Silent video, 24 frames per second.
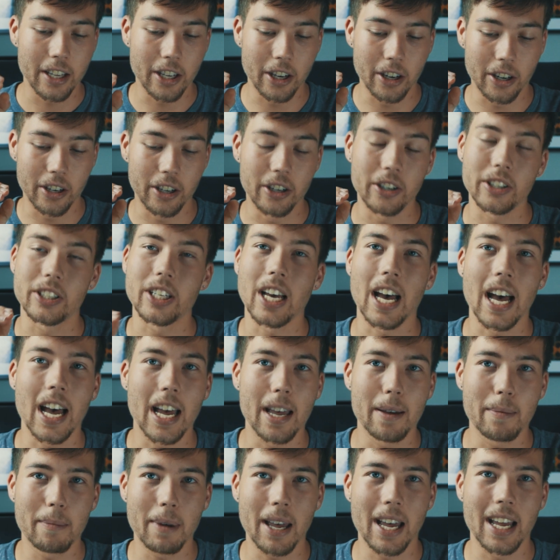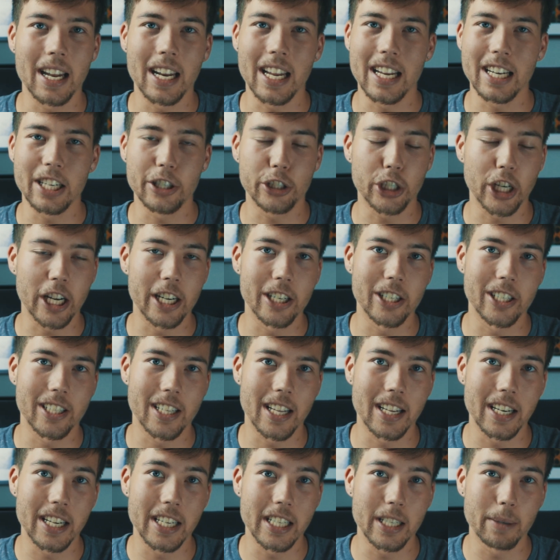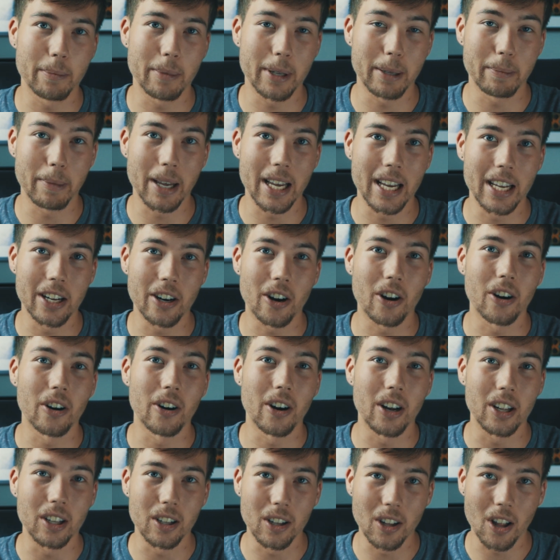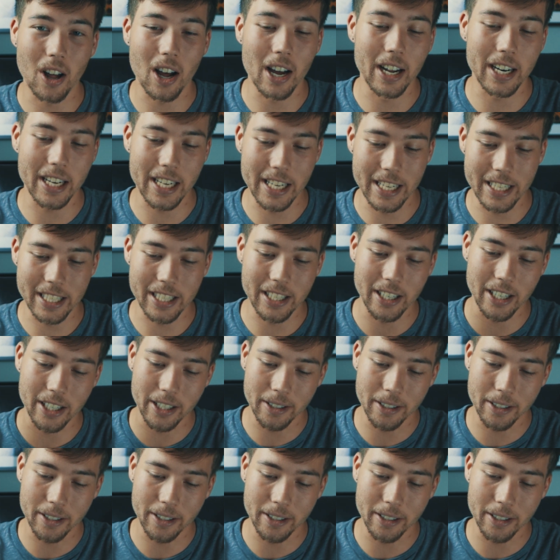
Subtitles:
your time and any changes that need to be made are a lot easier.